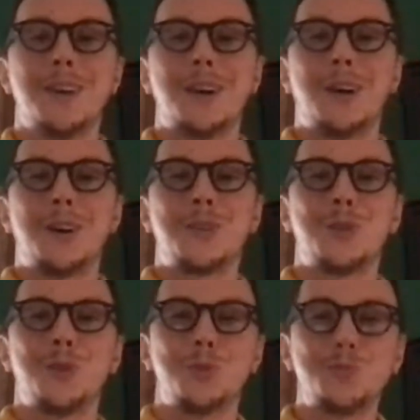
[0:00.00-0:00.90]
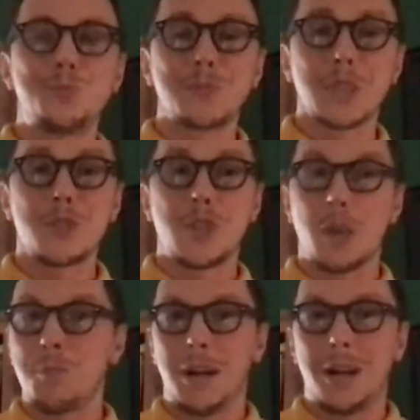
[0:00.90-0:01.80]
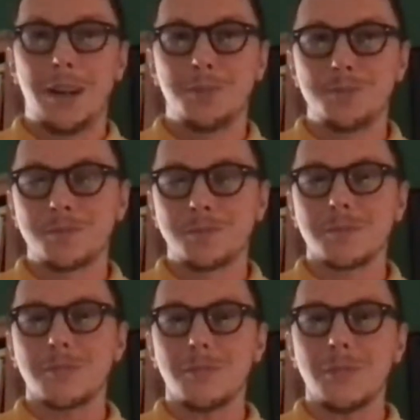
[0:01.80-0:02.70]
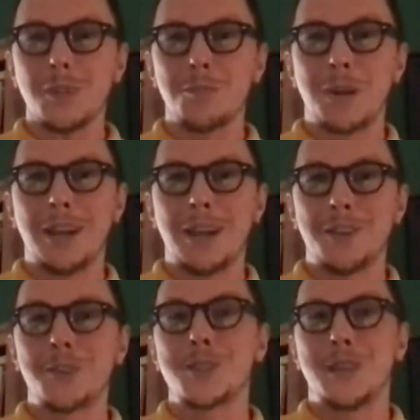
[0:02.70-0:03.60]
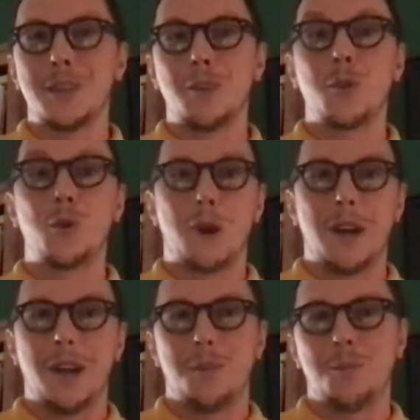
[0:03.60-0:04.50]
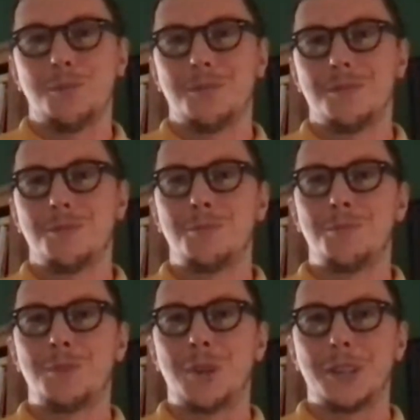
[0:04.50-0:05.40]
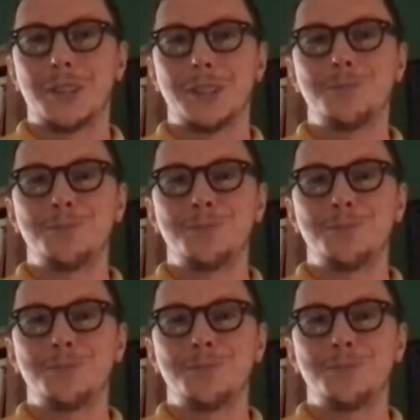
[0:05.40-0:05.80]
to shape my understanding of who I am, practically.